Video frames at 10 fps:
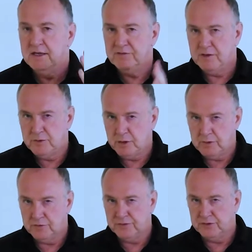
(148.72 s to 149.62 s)
If the
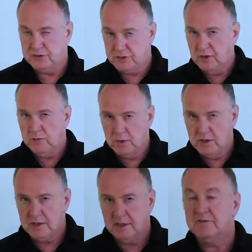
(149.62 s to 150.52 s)
abdominal thrusts don't
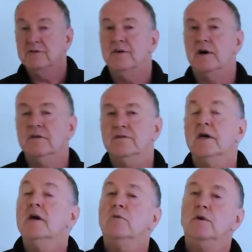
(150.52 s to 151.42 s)
work after 5,
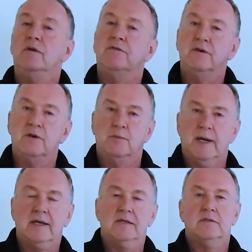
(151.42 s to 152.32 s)
we revert
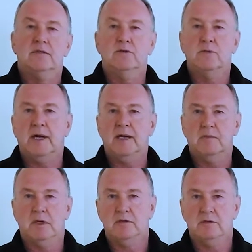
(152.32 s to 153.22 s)
back to the back
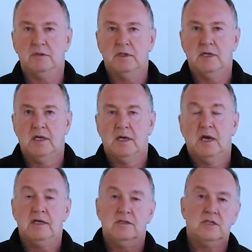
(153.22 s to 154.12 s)
blows.
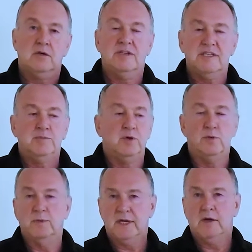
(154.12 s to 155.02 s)
And so at this
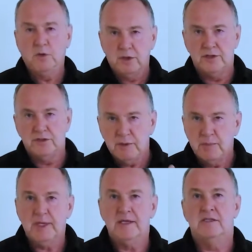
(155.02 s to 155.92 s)
point we're now looking to
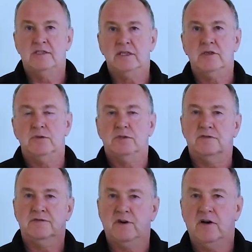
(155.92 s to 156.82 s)
repeat the sequence
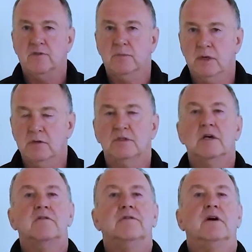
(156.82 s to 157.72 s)
of 5 blows,
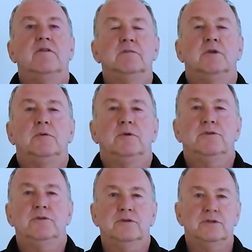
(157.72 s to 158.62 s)
5 abdominal
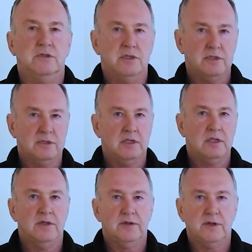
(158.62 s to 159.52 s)
thrusts
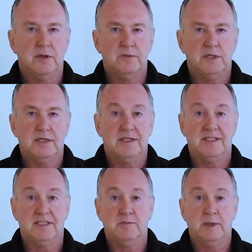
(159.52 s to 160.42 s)
until the object is
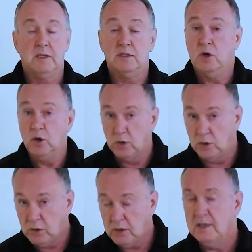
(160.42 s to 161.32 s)
expelled.
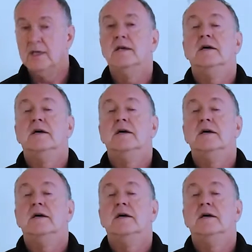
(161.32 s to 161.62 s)
Or,